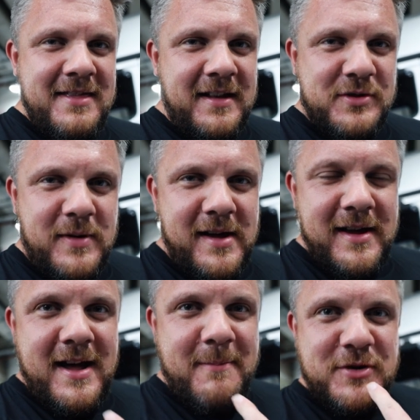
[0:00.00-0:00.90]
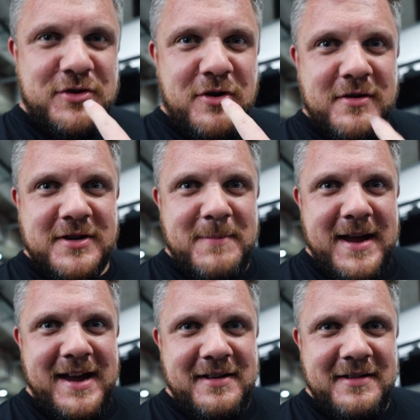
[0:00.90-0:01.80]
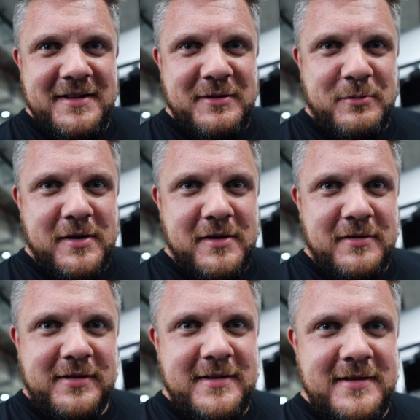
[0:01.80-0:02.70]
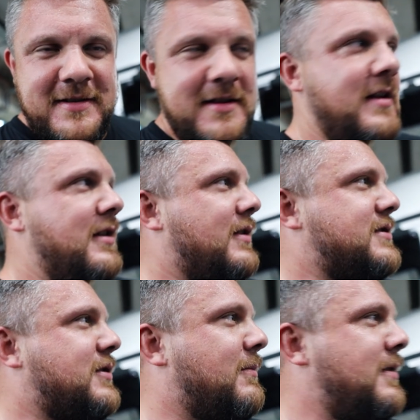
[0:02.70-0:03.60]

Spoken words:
That's why I'm the strongest man in the world. That's Tom.